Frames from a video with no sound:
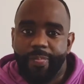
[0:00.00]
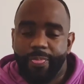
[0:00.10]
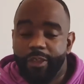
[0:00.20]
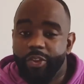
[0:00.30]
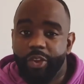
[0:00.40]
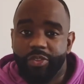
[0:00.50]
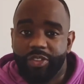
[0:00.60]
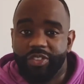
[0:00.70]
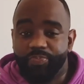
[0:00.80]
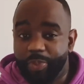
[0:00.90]
you know,
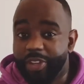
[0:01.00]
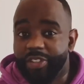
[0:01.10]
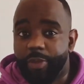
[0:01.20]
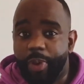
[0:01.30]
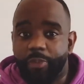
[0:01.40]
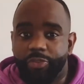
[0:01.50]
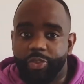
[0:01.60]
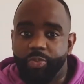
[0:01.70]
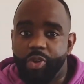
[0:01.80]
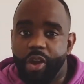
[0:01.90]
it's a big step up for
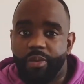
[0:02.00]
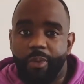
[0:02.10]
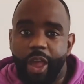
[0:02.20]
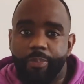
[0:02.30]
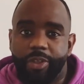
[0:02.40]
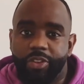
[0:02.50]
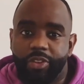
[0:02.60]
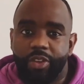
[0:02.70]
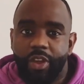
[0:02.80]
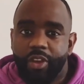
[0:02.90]
Dubois, in my opinion,